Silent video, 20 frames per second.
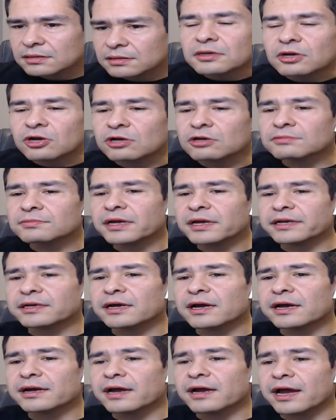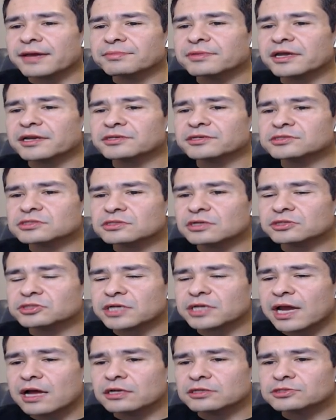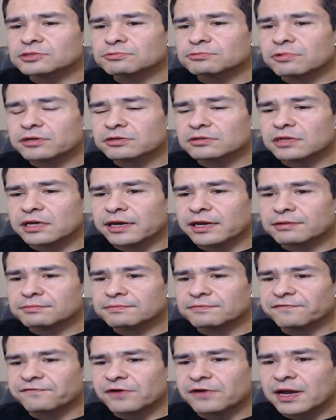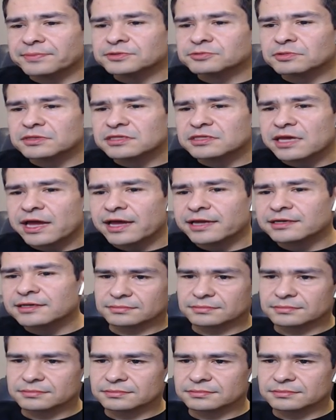Oh my god, I am getting such Alice in Wonderland vibes with that.